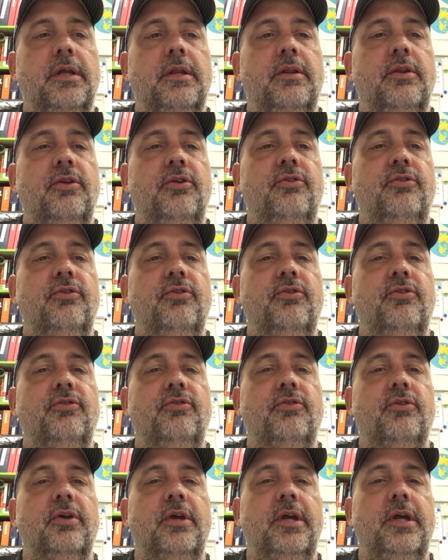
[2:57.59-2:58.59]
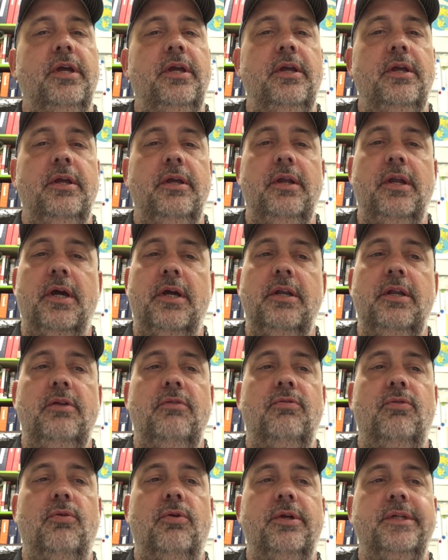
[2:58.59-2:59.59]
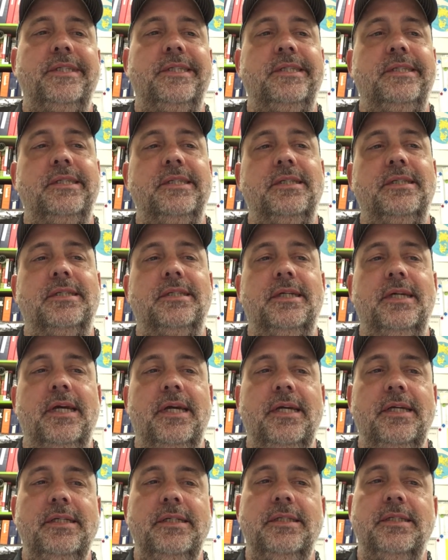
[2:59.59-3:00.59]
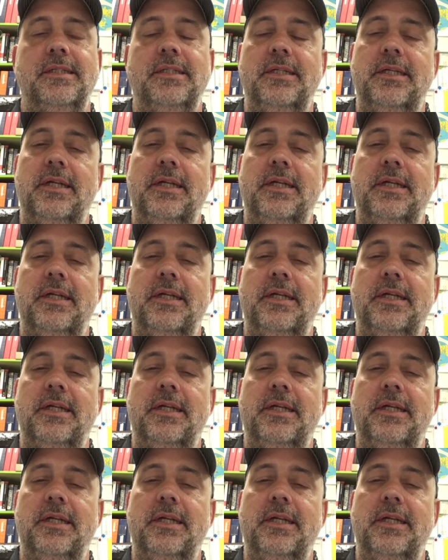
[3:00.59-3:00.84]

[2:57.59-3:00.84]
This is a 1946 case in